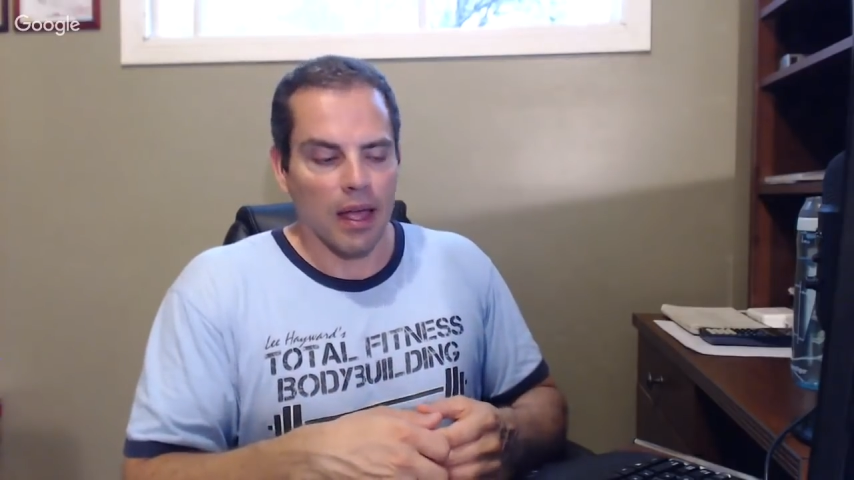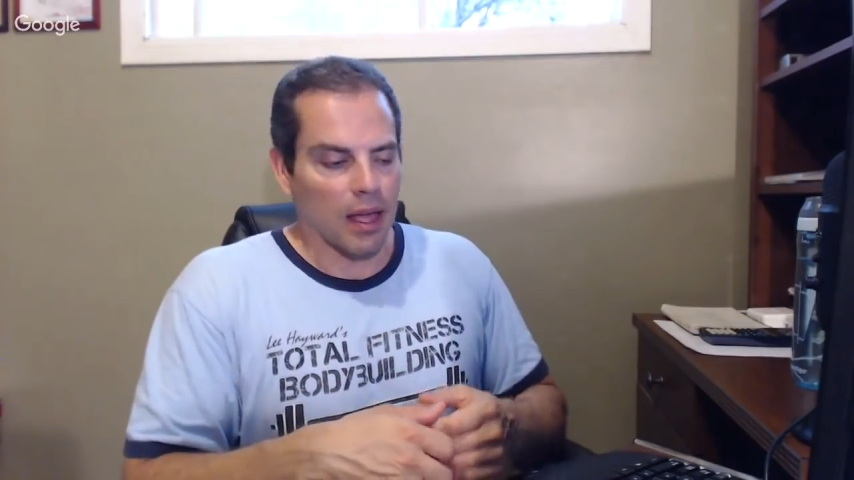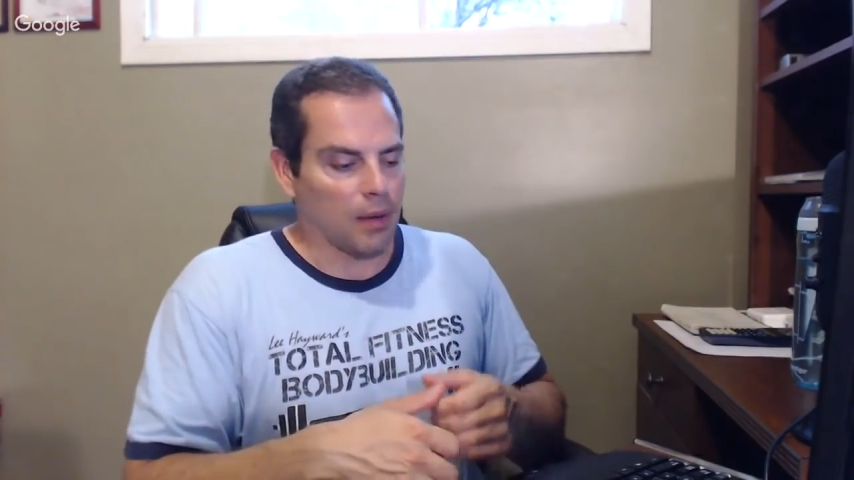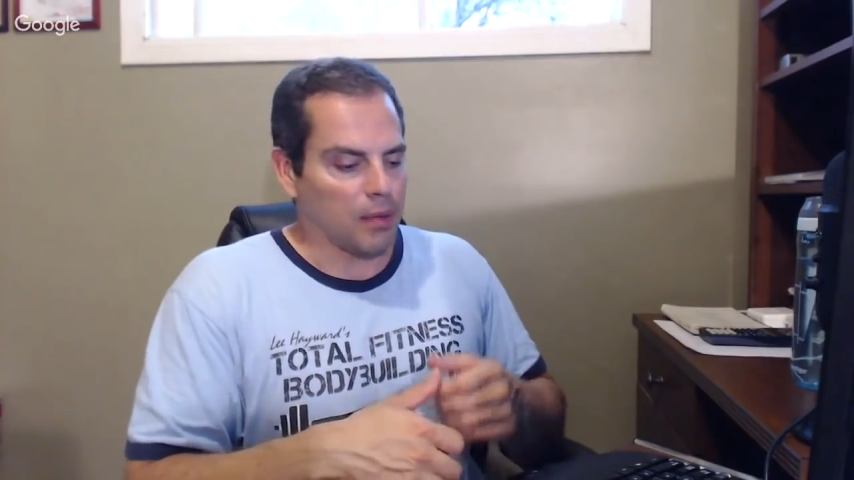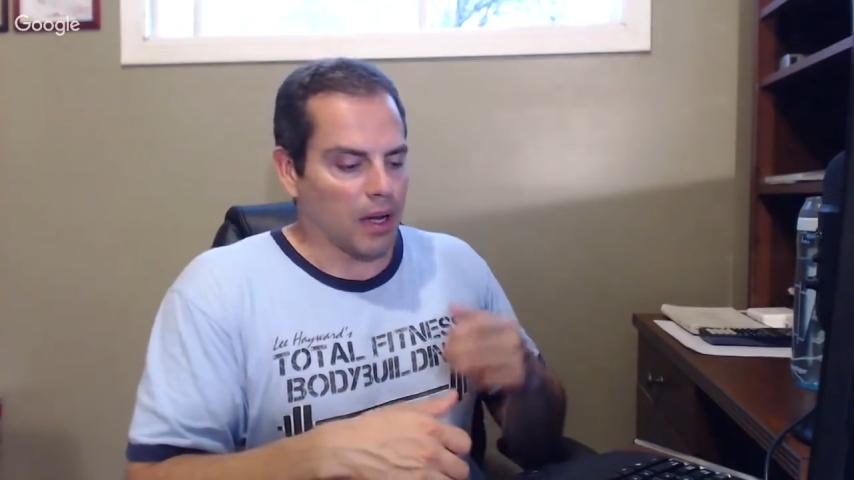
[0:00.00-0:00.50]

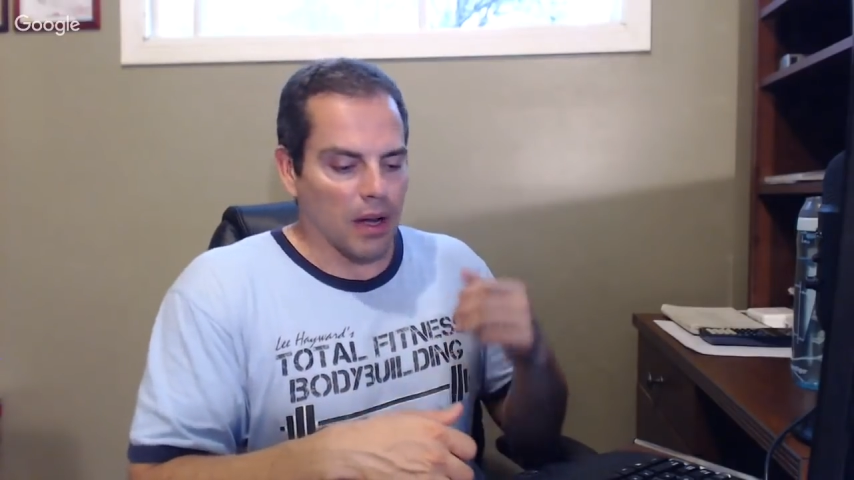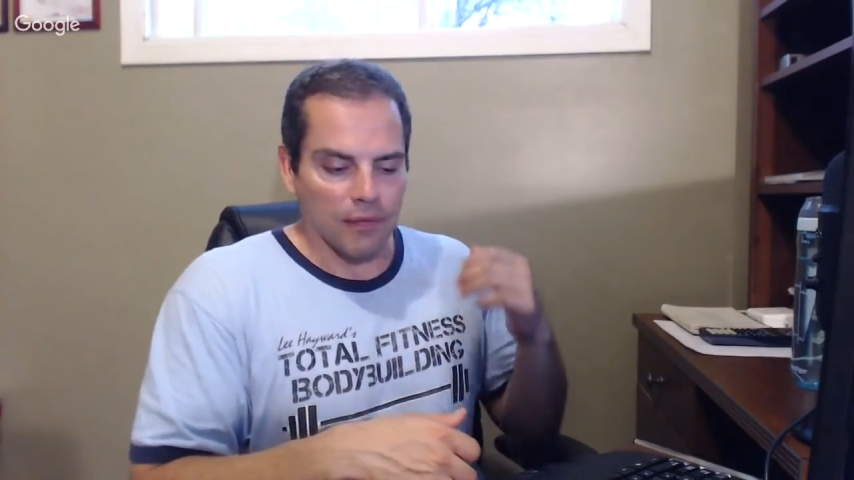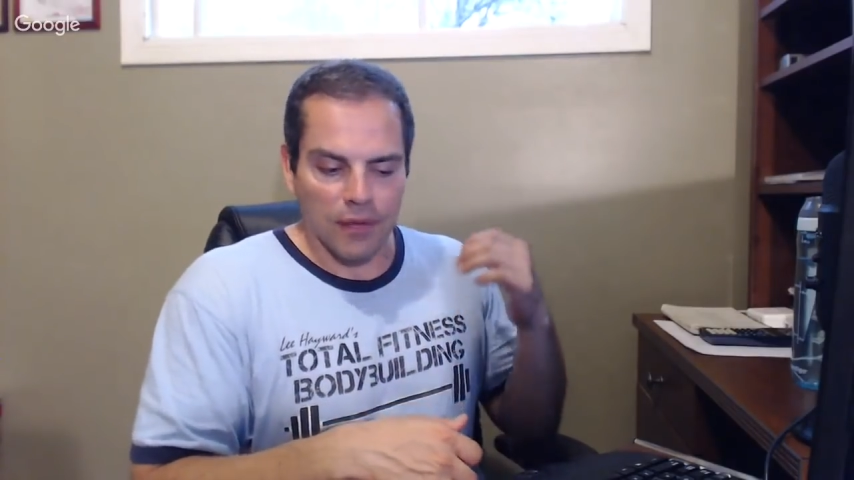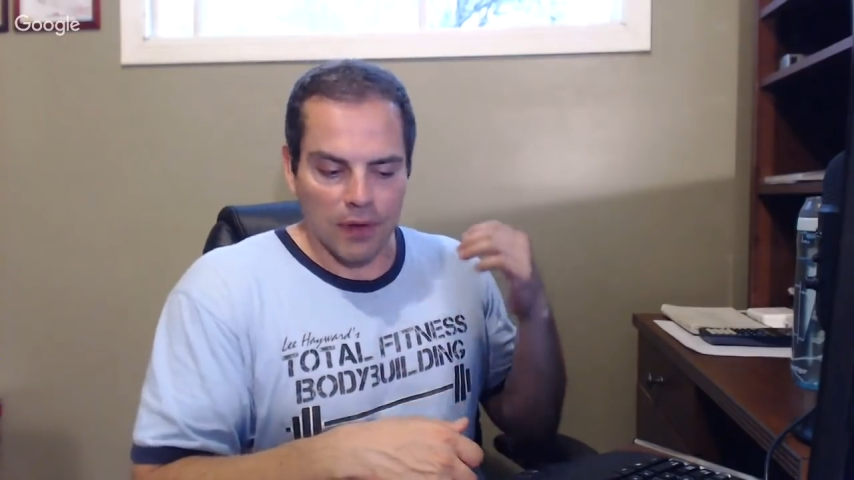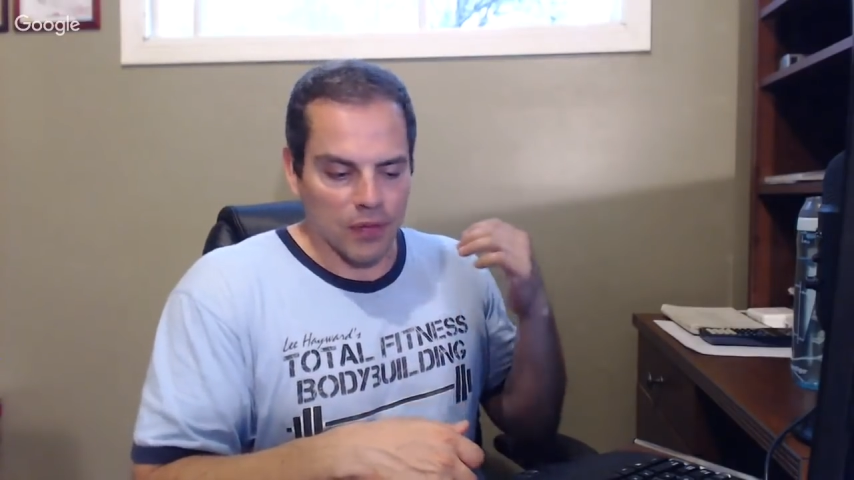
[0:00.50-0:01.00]
And I mean,
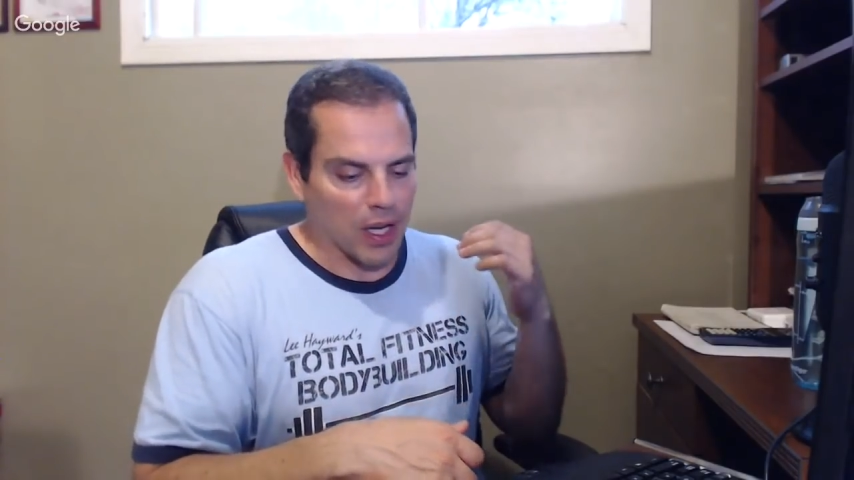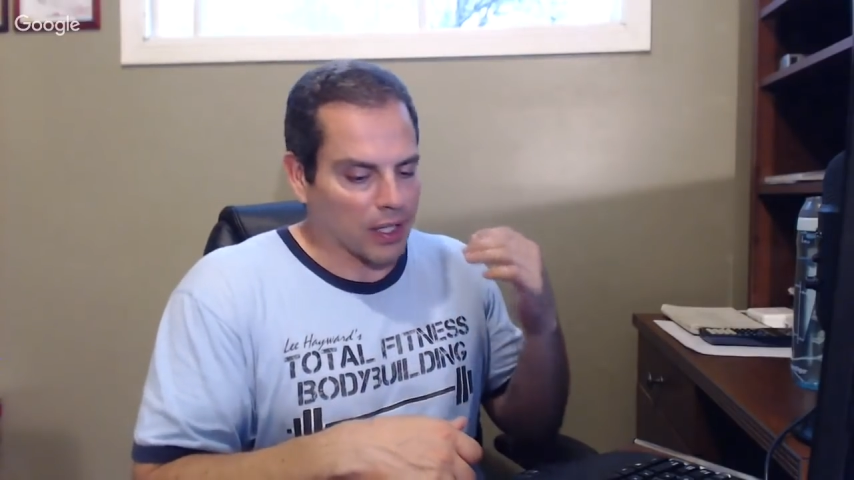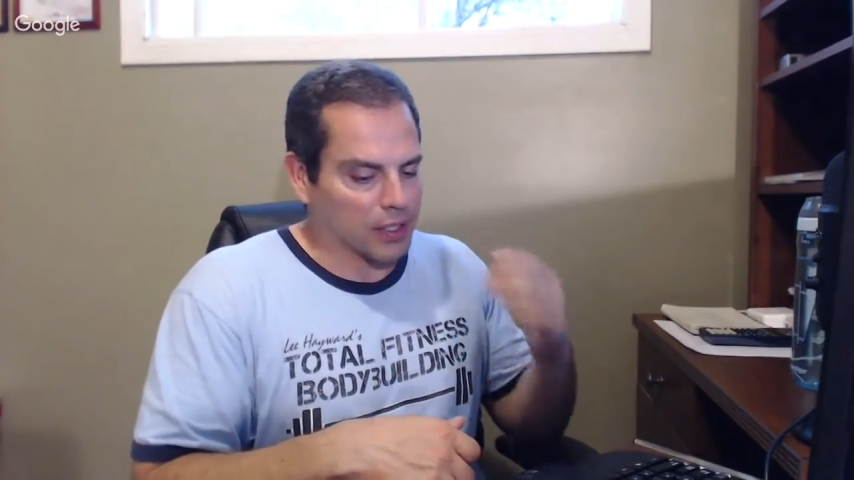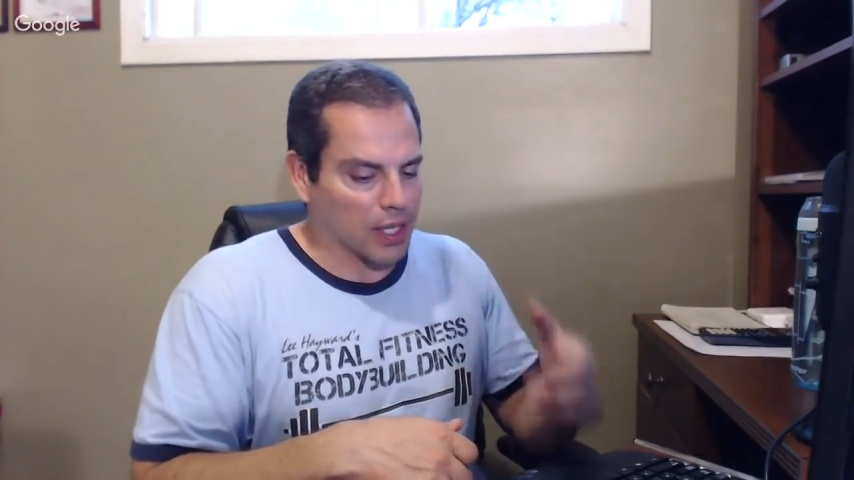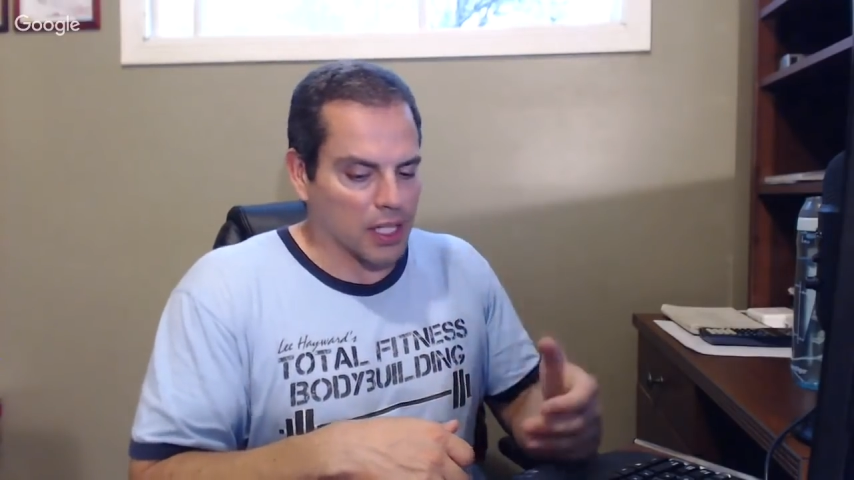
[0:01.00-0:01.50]
I've
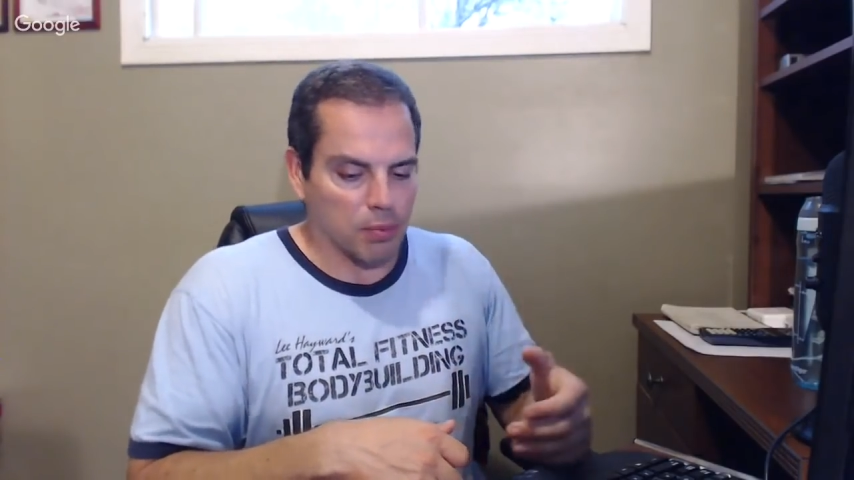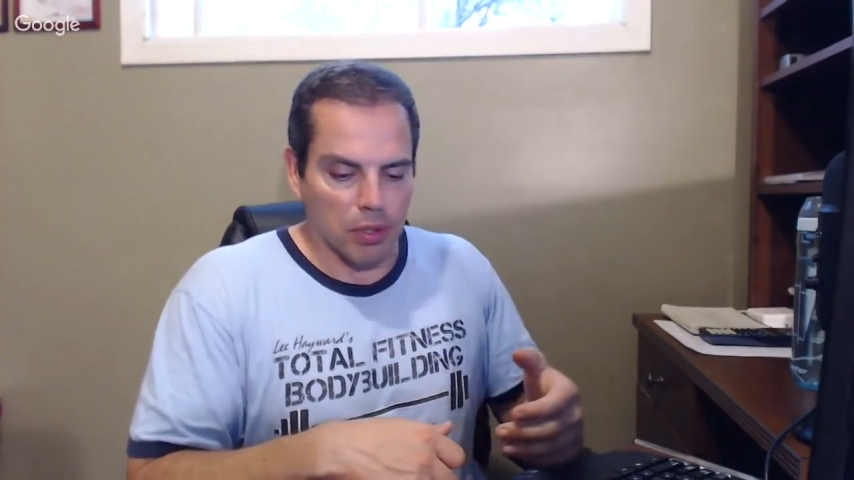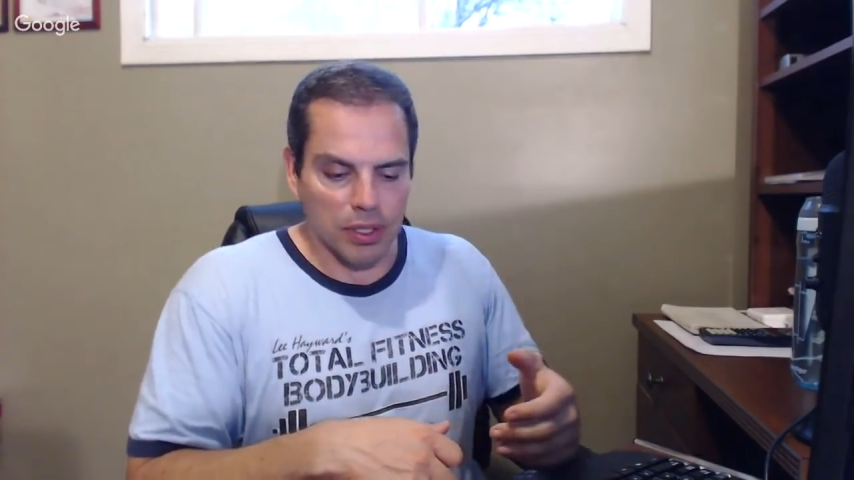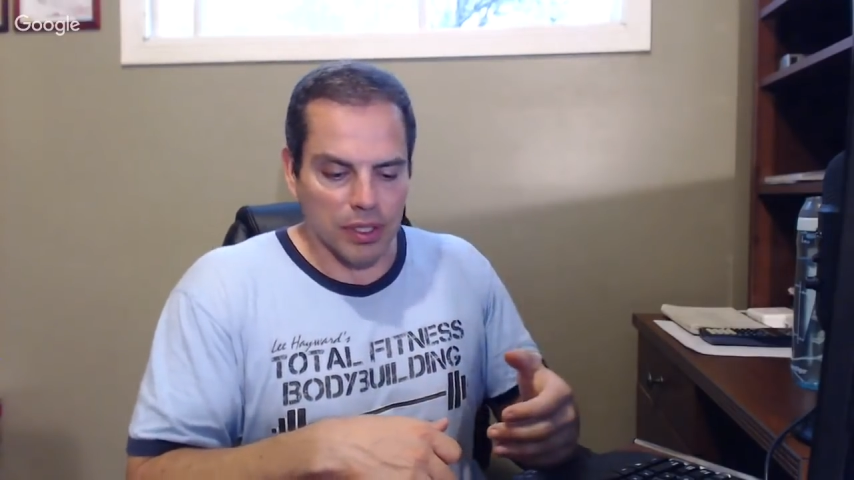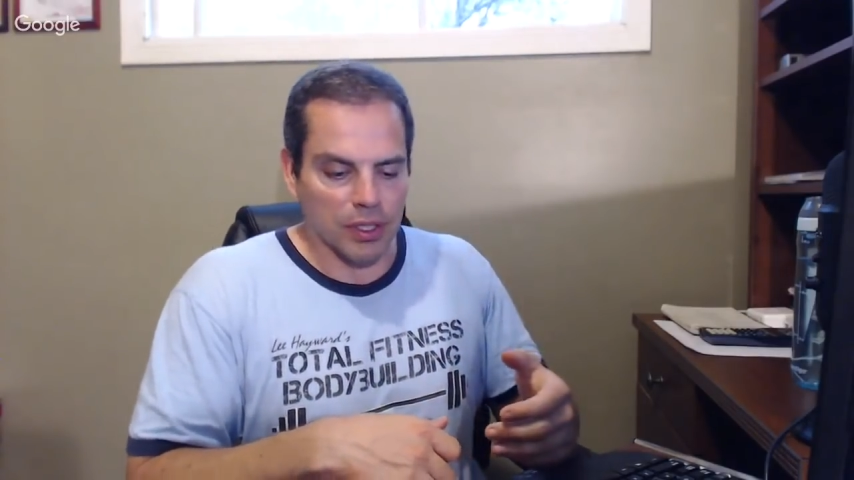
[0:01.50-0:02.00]
talked to guys
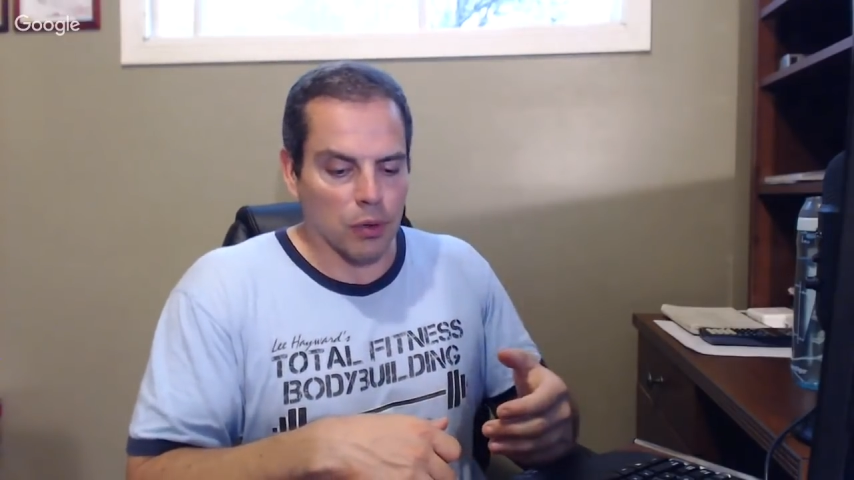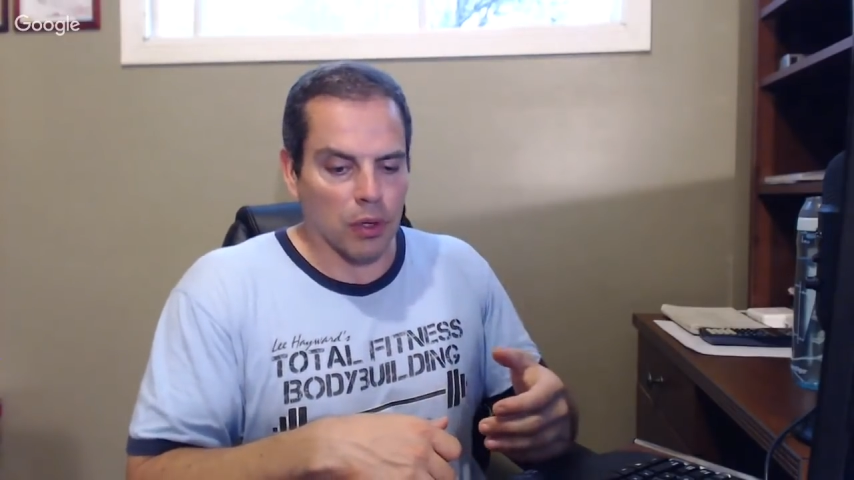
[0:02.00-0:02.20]
personally who